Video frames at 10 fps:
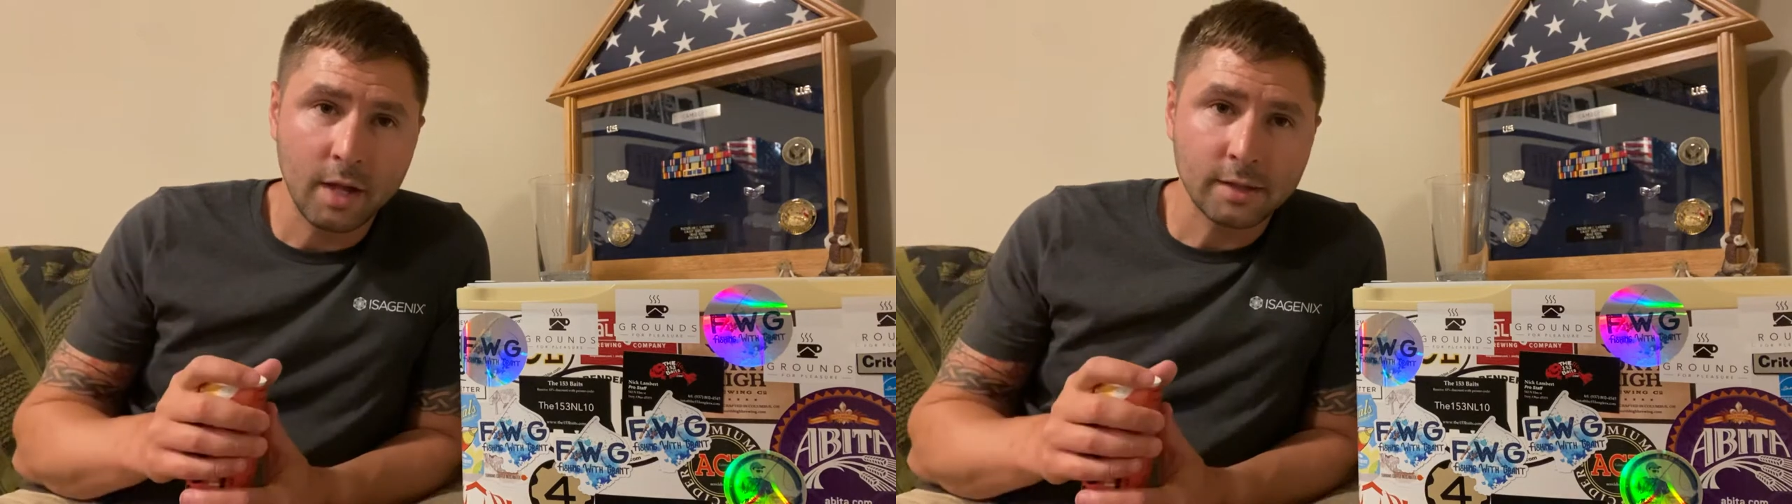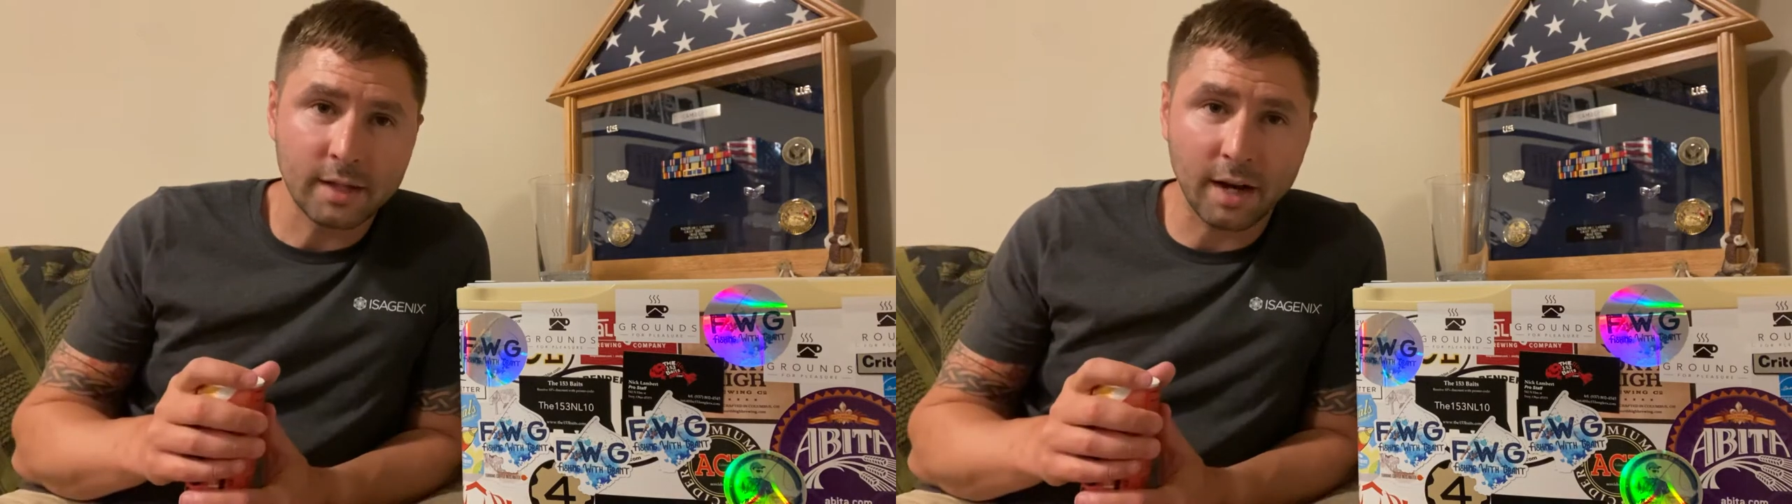
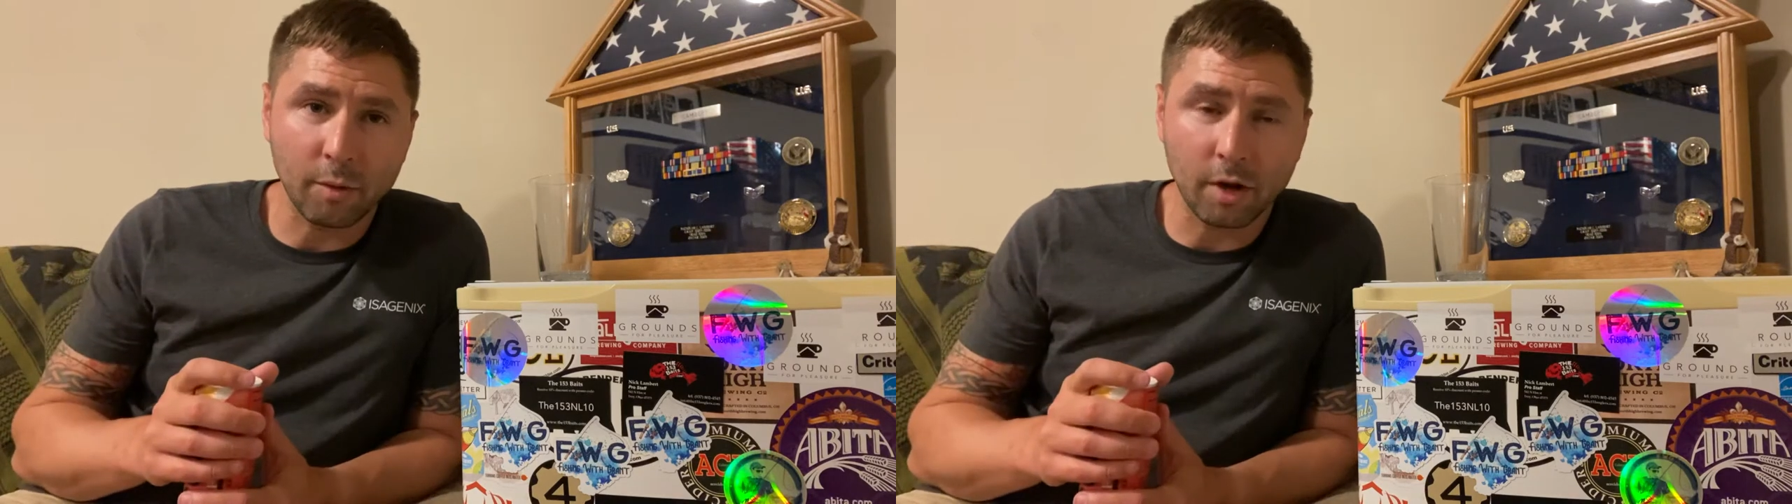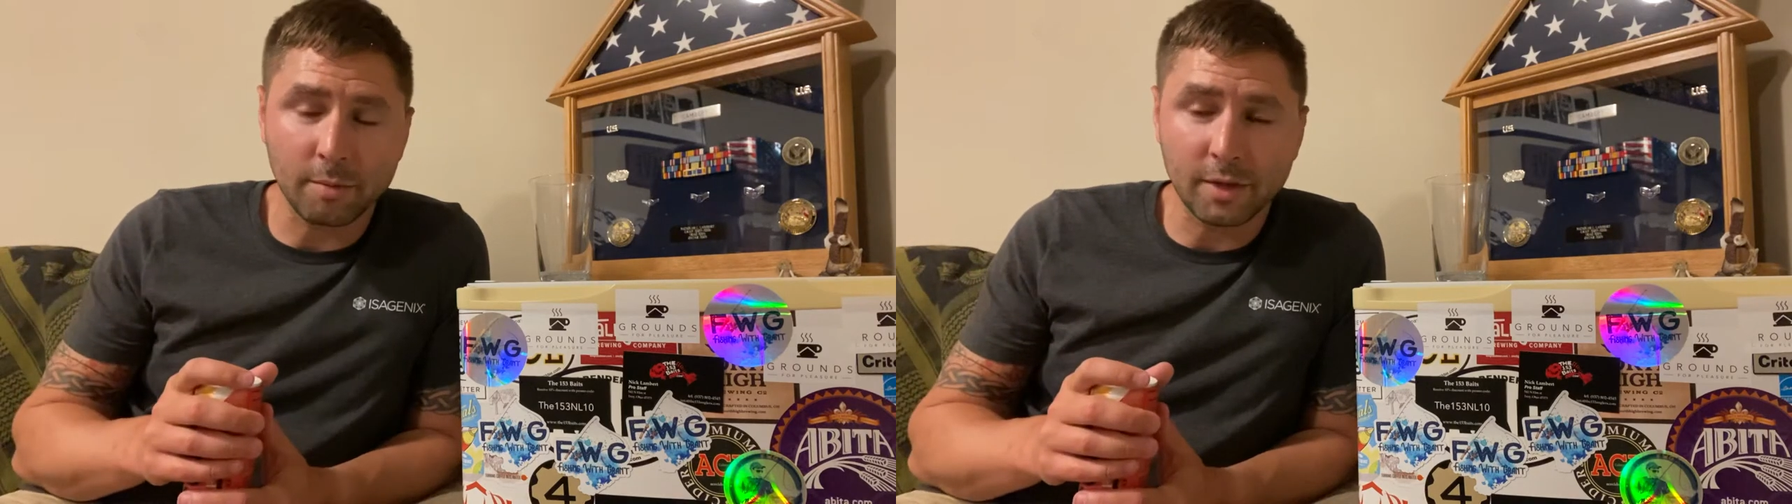Today we're
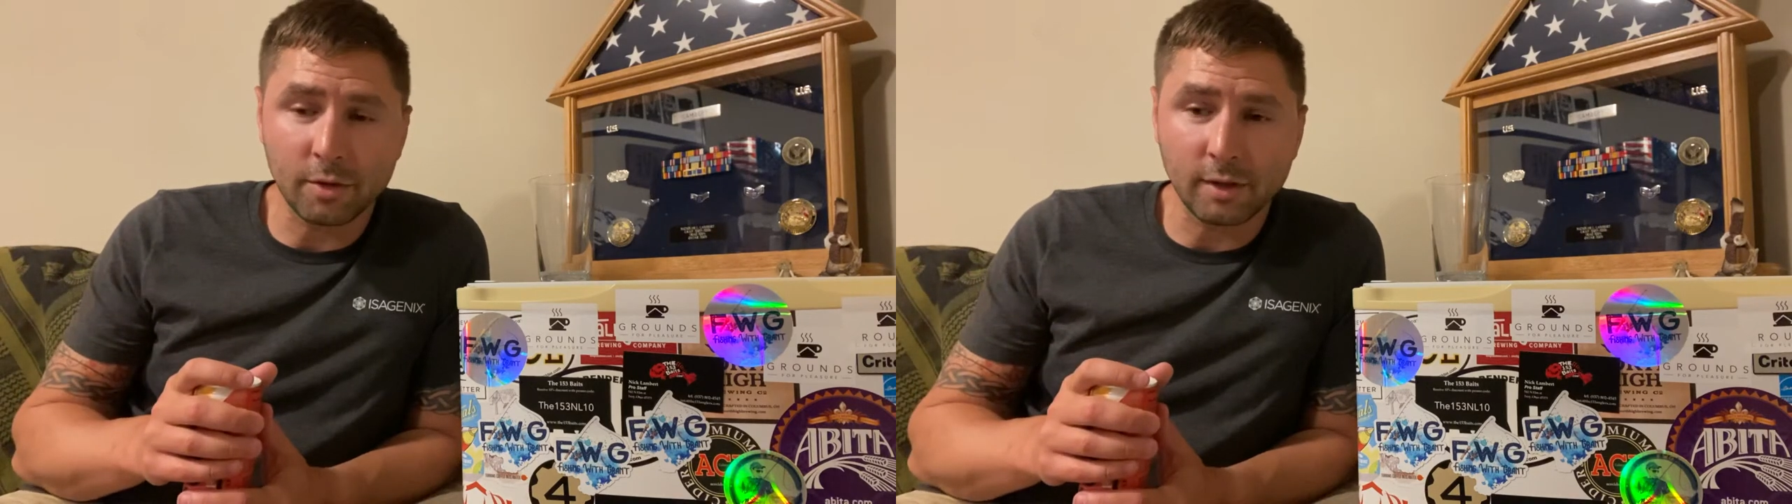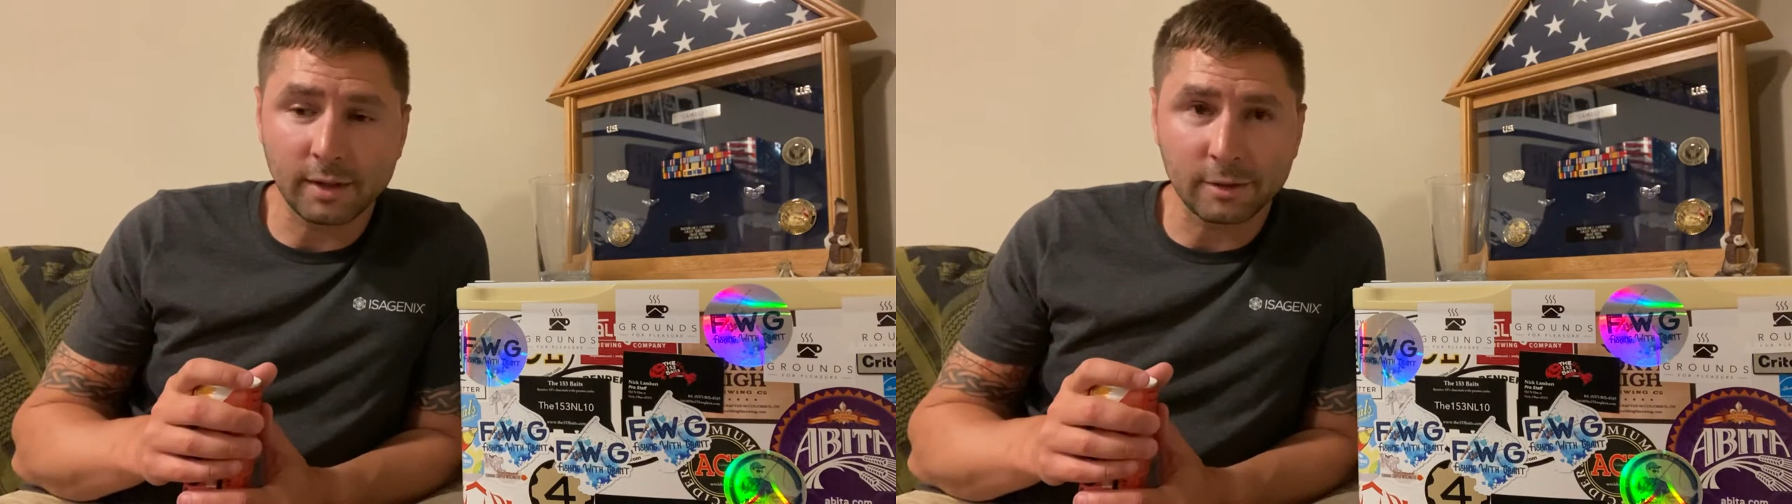going to be
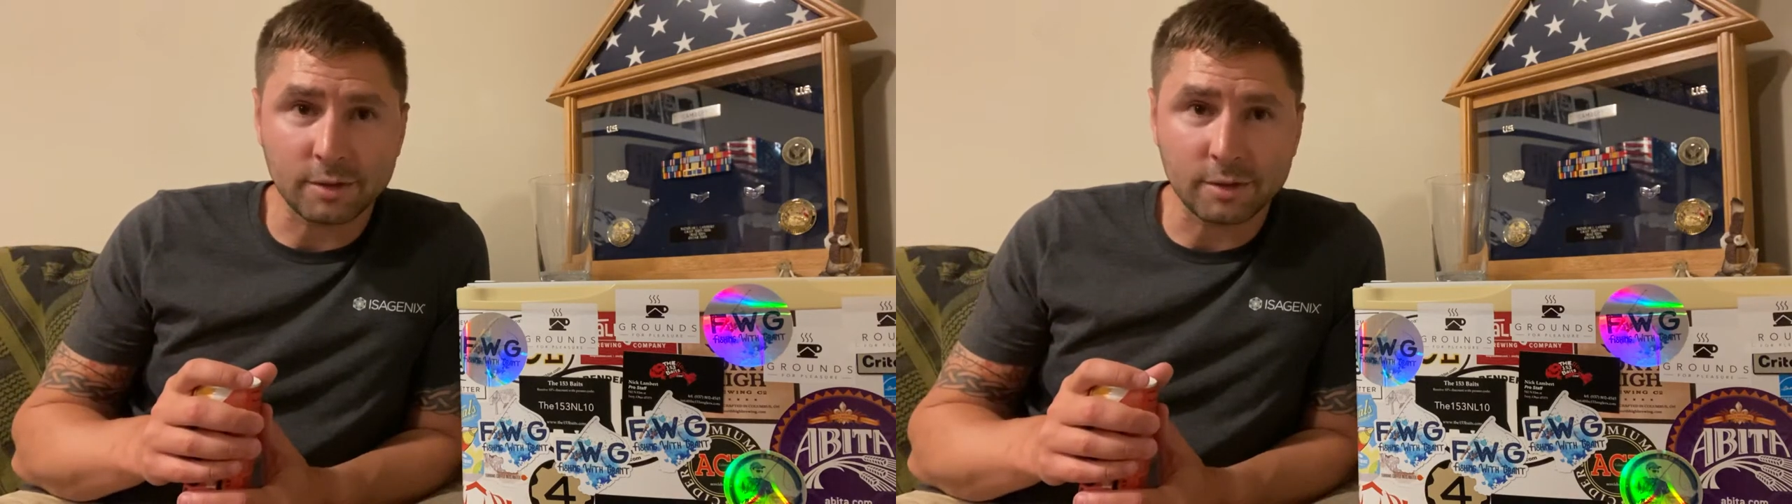doing a little